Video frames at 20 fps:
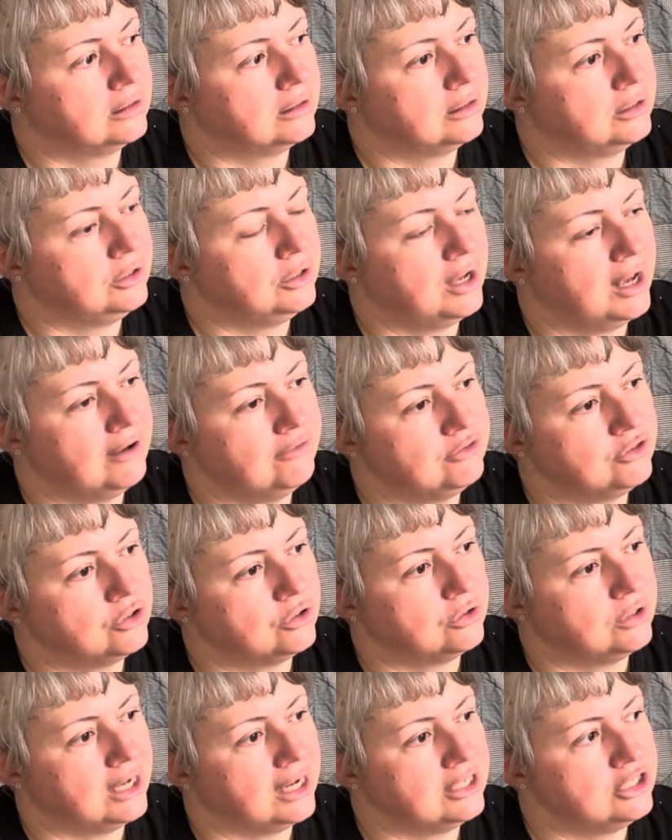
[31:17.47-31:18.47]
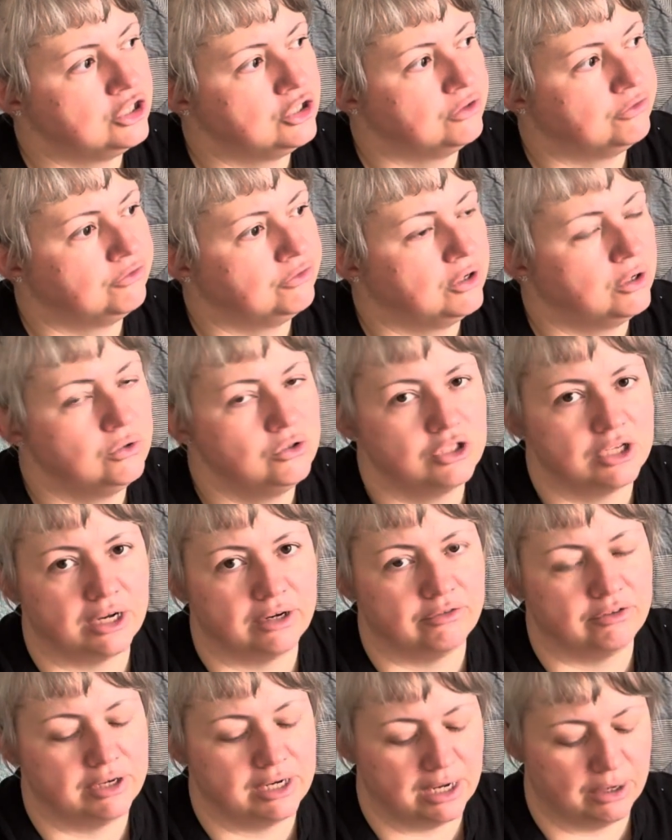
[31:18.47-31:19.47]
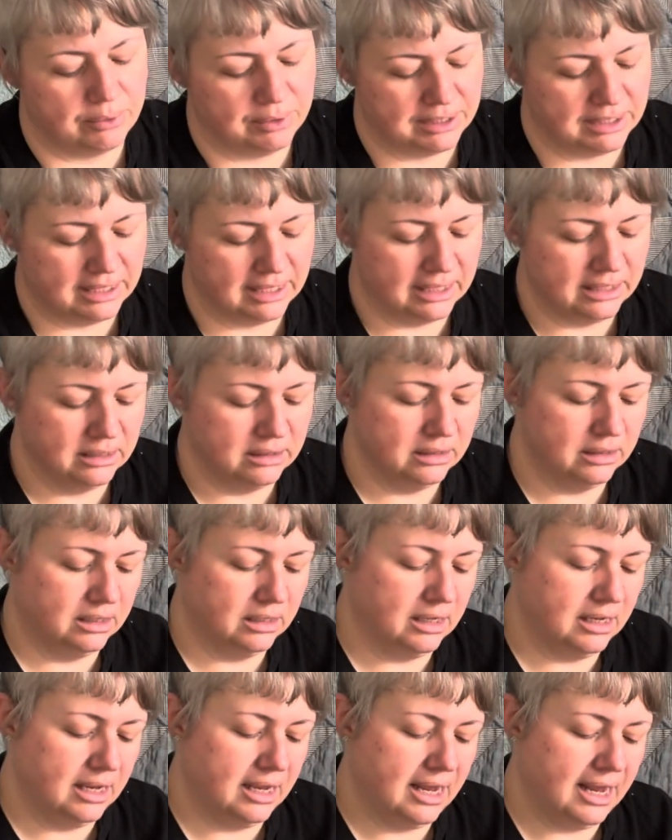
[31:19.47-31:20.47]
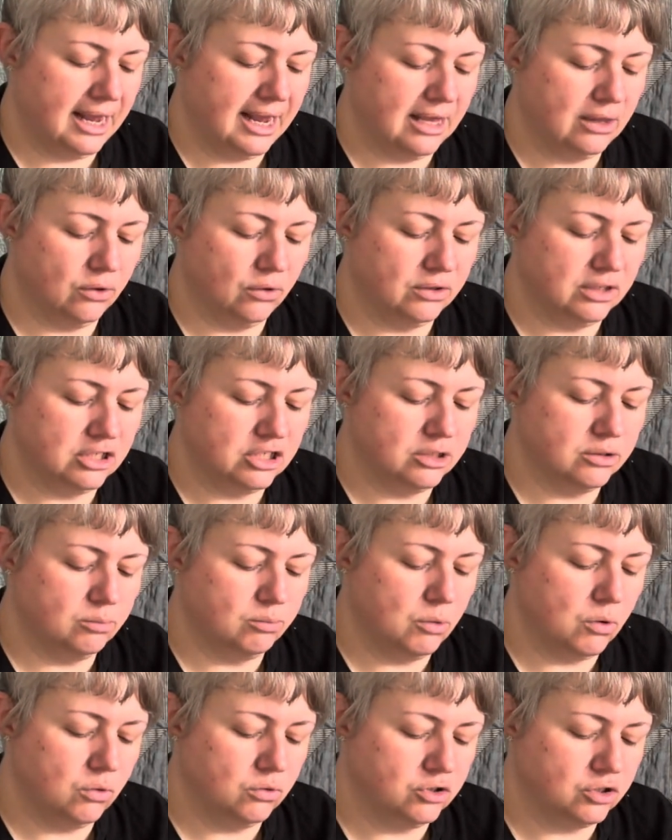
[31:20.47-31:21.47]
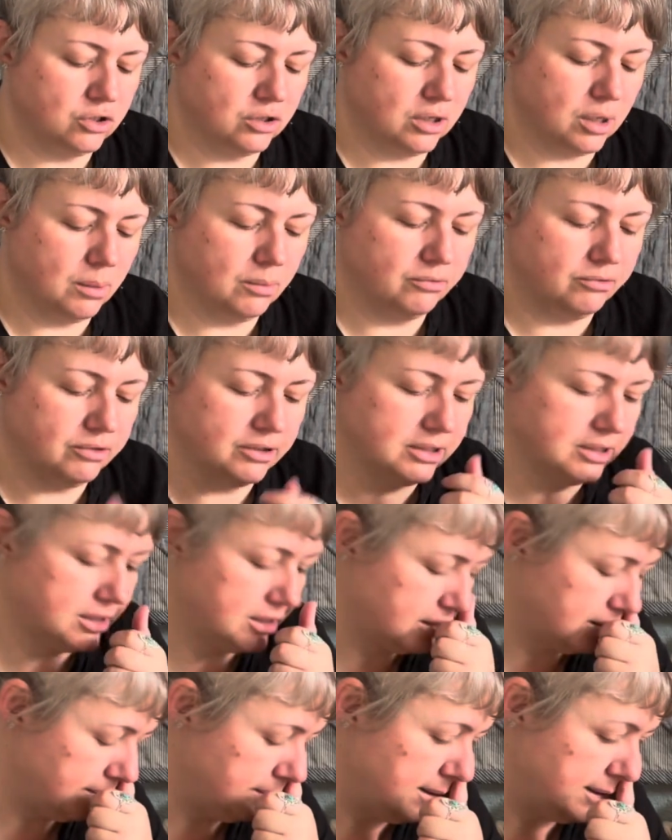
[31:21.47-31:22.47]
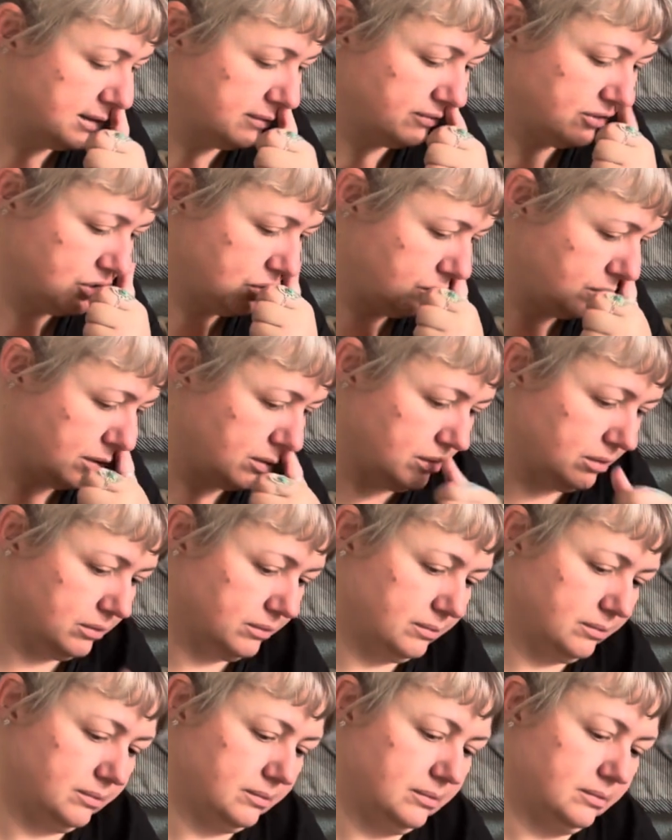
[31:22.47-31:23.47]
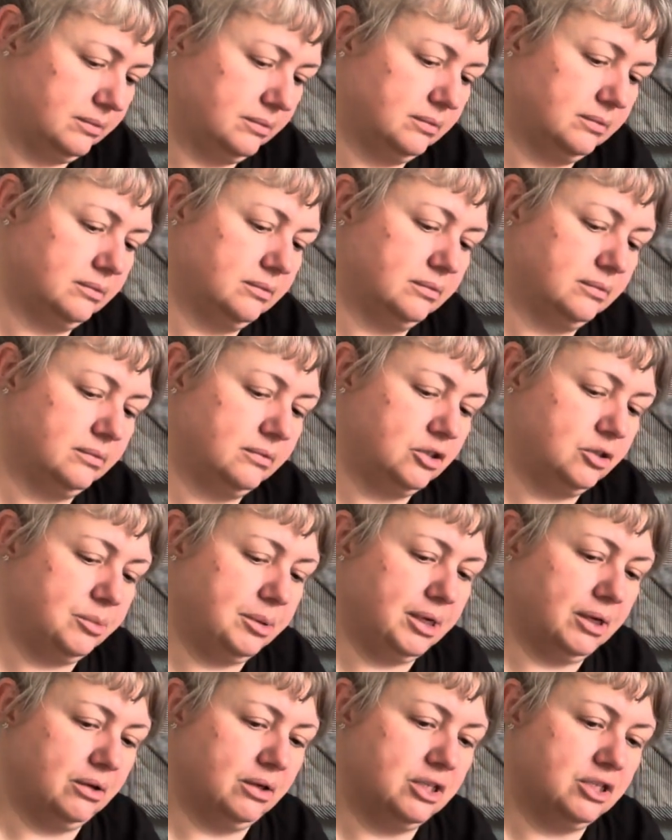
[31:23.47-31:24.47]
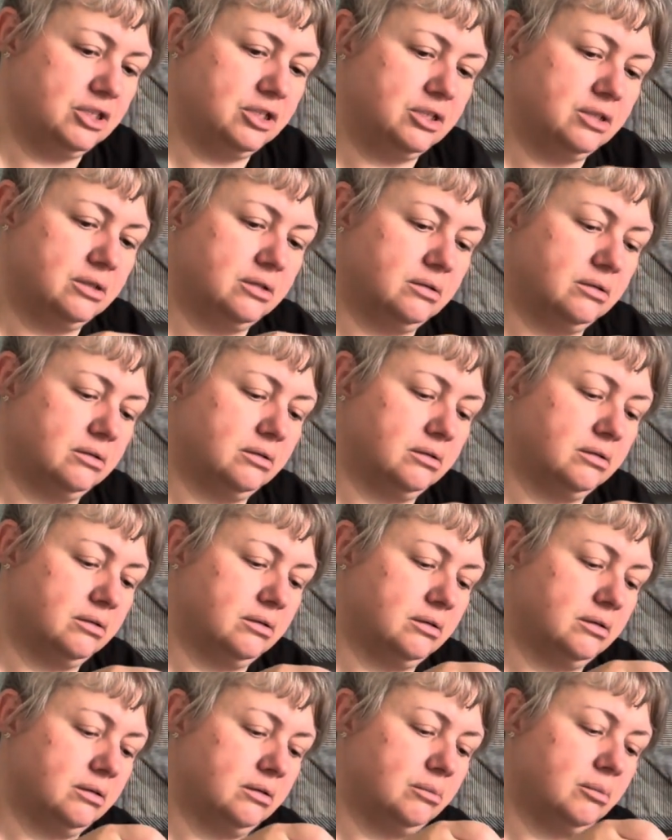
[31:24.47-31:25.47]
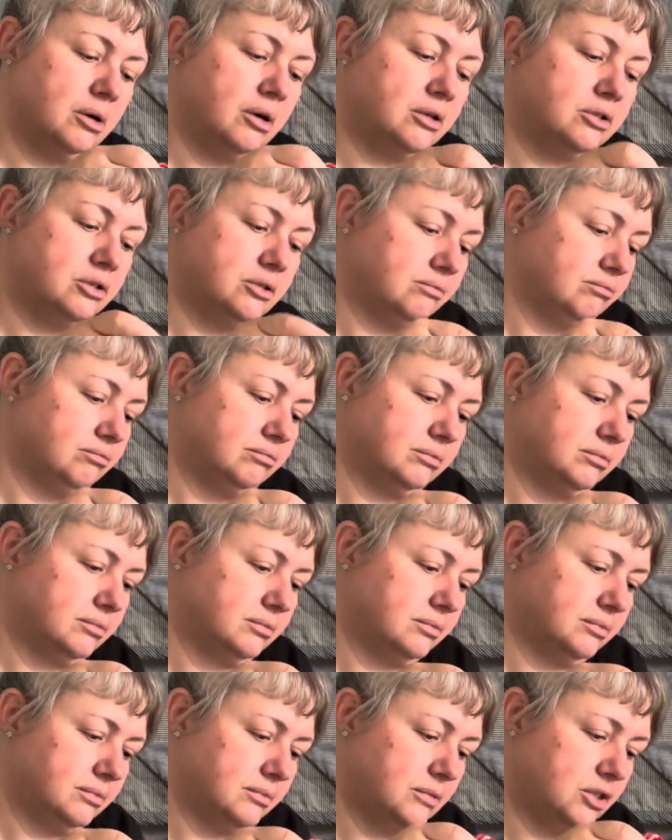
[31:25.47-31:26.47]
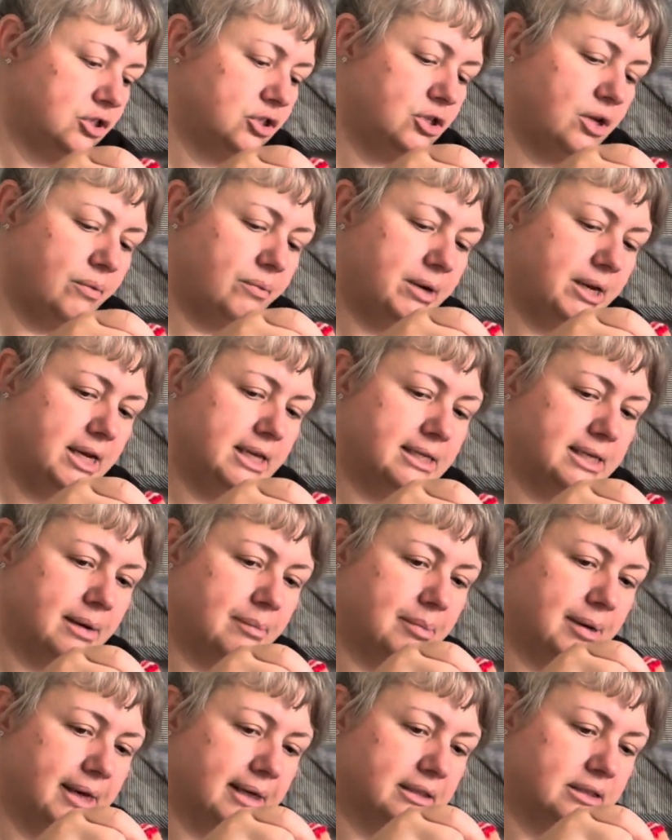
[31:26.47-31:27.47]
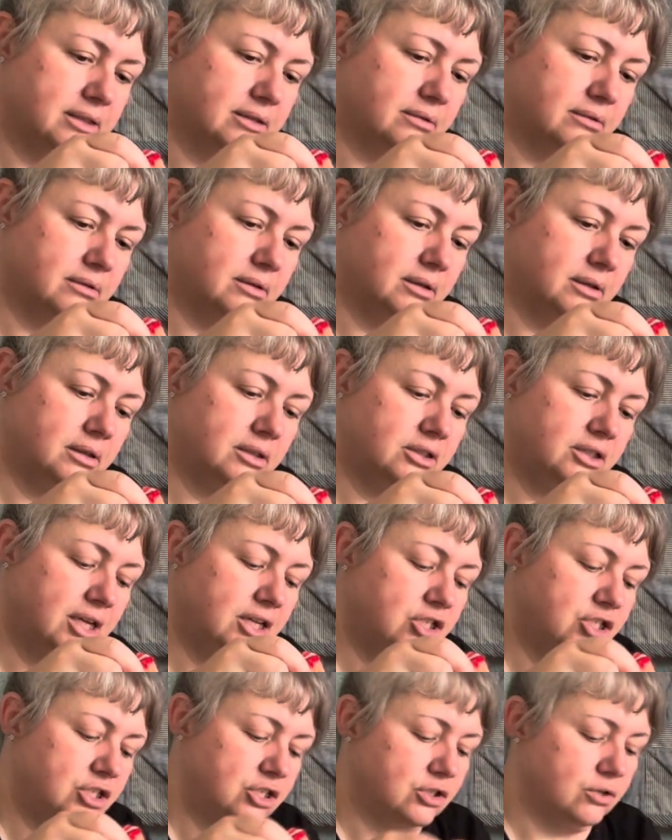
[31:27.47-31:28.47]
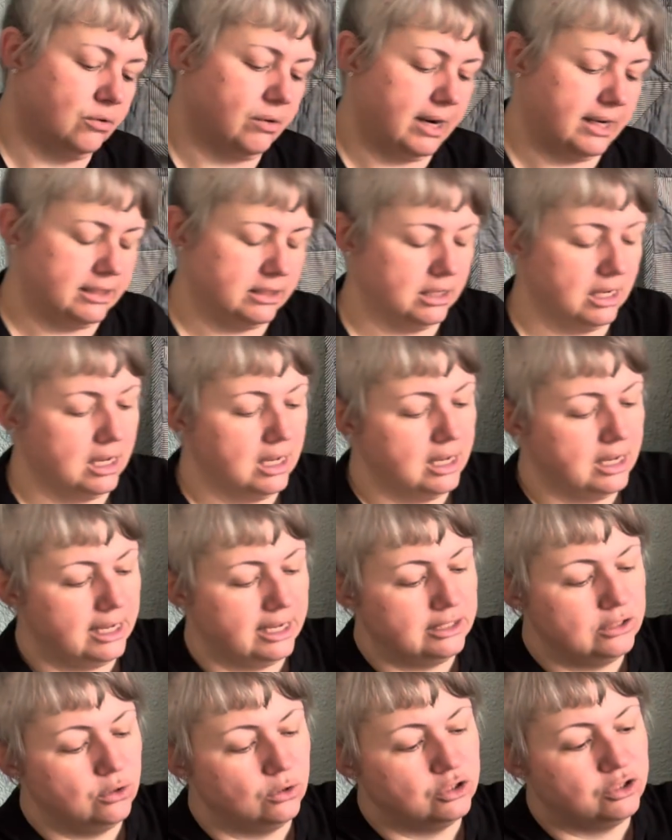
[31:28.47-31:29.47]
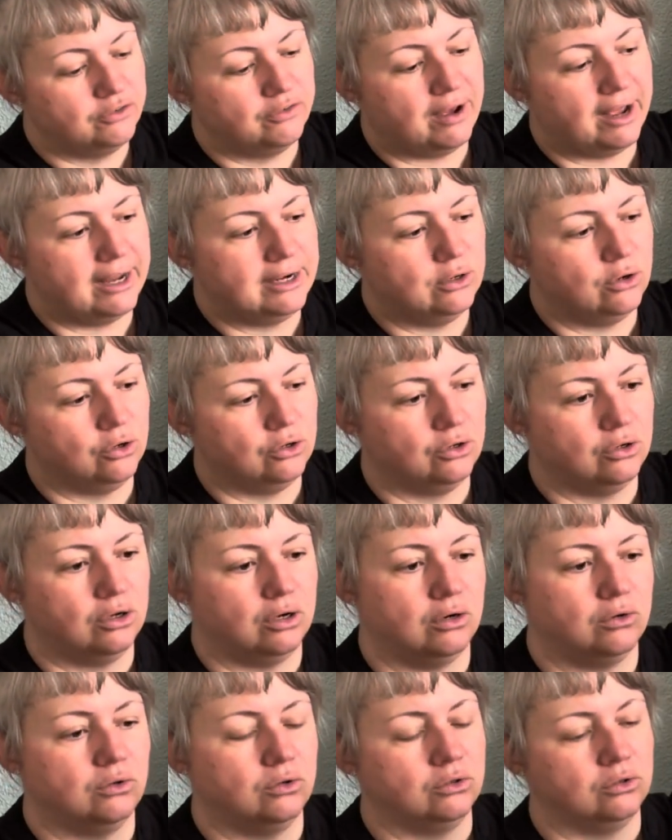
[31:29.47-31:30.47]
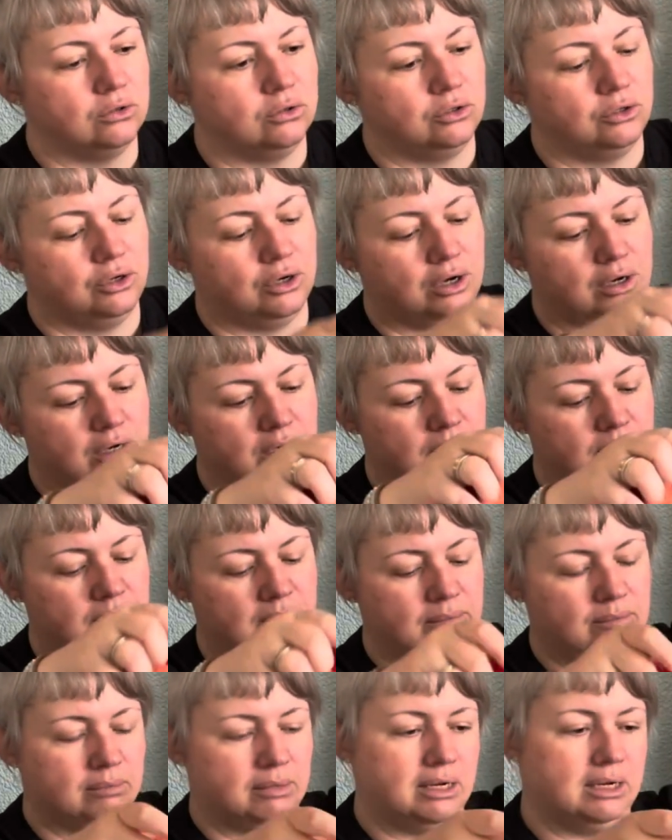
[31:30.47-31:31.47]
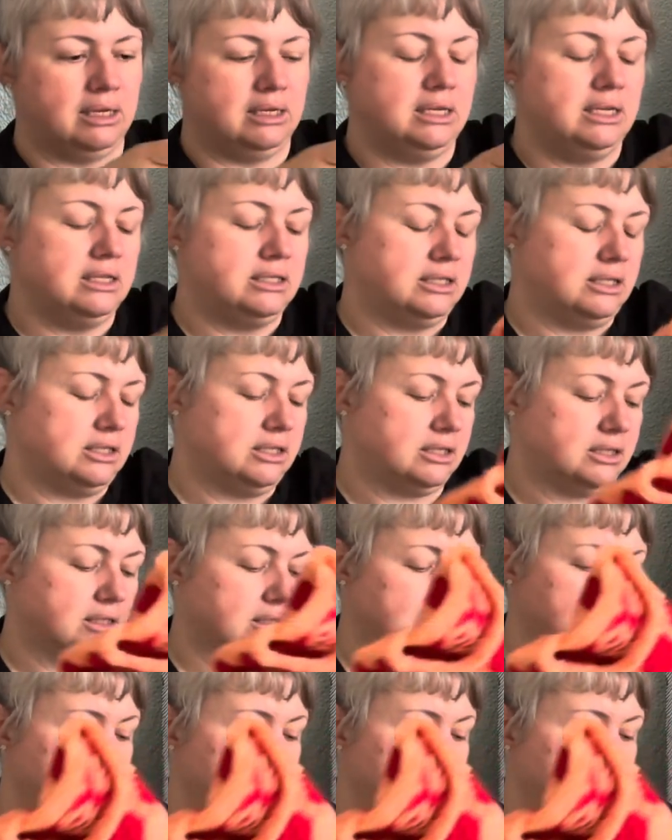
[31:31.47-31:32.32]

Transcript: you have to catch your floats every now and then, and on this small circumference it's a bit of a struggle, to be honest, but it's not really that bad. Tension's all right. It looks fine on her arm, and my niece is